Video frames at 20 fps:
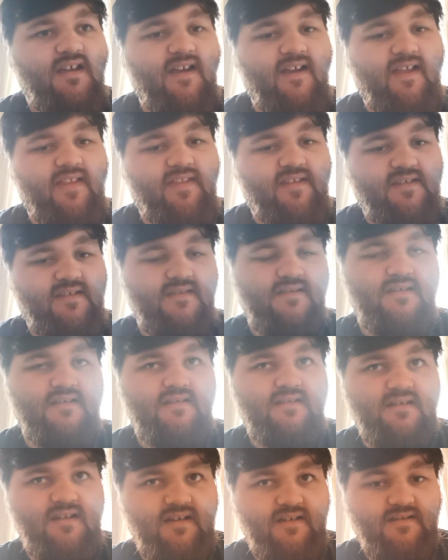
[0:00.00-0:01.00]
And this is a
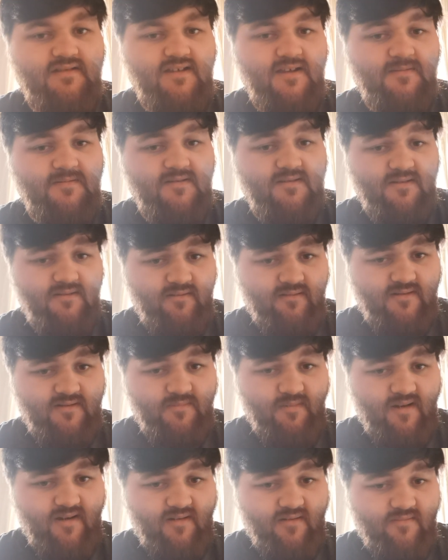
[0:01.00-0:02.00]
nice game to talk
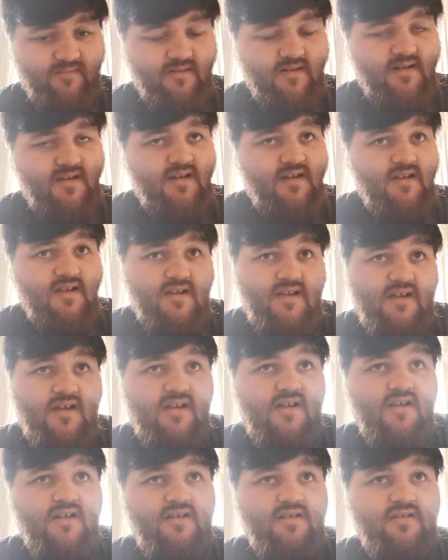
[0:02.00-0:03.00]
about
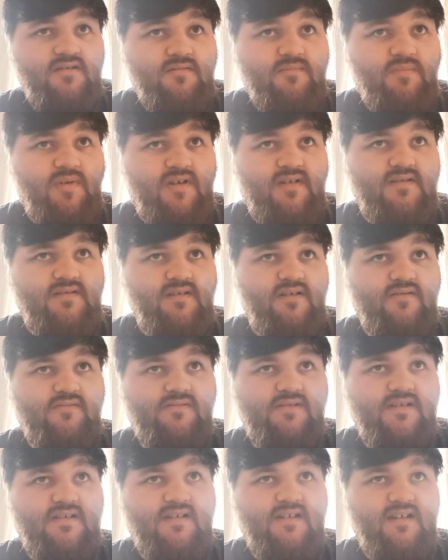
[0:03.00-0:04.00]
because not
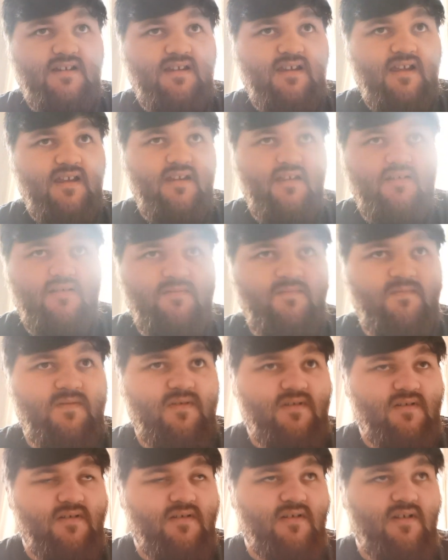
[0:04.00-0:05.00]
only did I get it
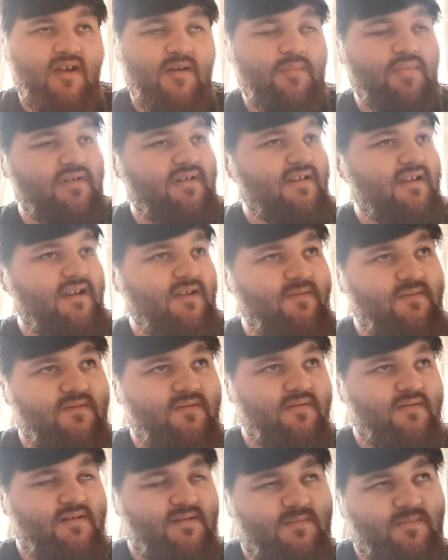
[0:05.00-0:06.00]
for, I believe,
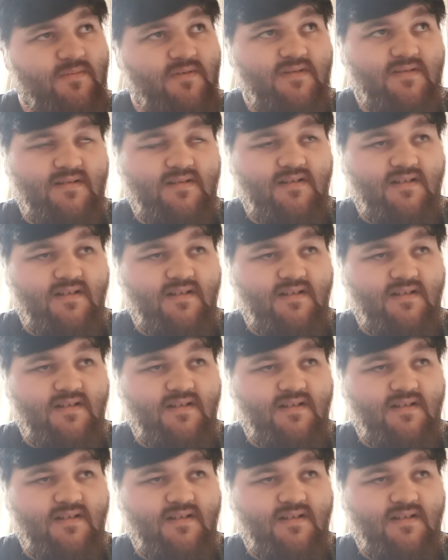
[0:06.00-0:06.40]
Christmas